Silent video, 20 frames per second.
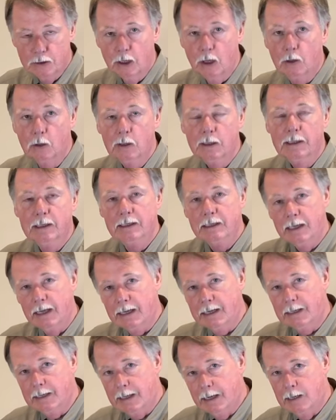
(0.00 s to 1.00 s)
slowly,
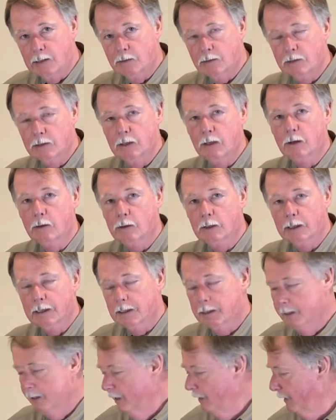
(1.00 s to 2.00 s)
take it down
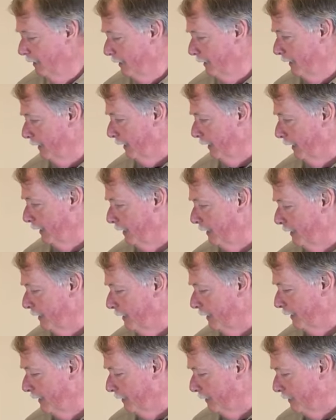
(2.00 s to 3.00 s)
slowly,
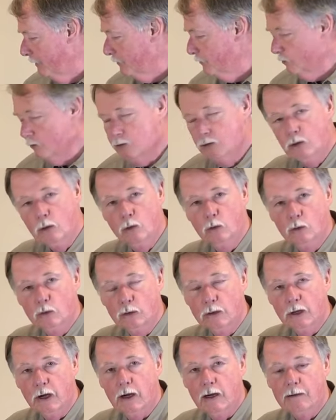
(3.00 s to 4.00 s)
and uh, this is
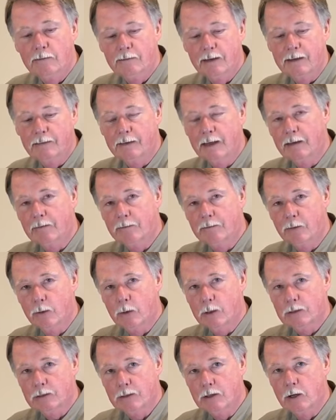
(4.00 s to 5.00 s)
cooled off. I've got
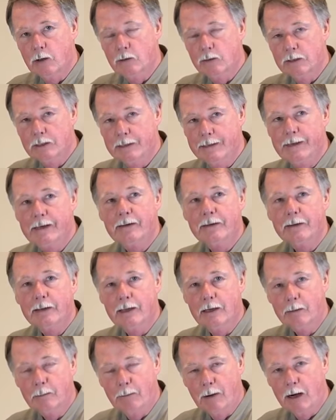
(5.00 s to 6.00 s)
four stones in there
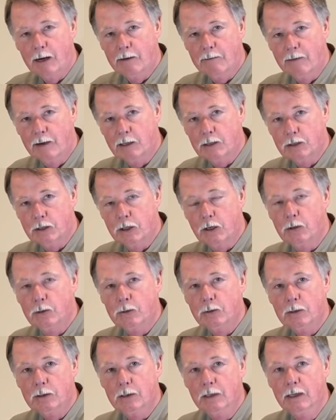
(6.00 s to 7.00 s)
that are part of our
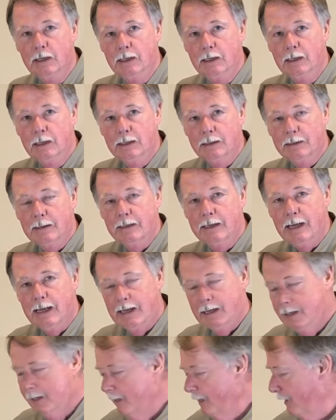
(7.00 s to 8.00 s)
show
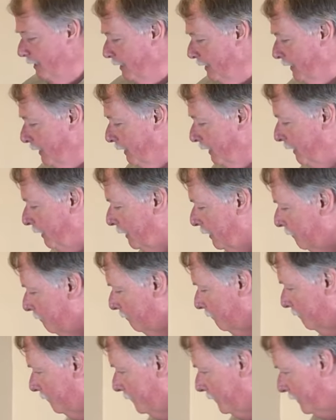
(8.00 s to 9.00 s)
today.
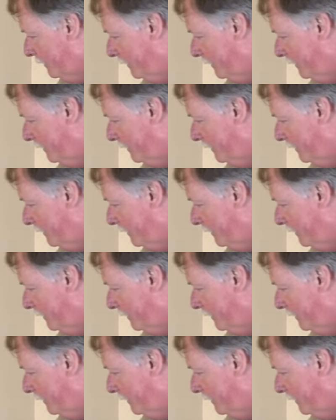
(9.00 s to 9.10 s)
Um,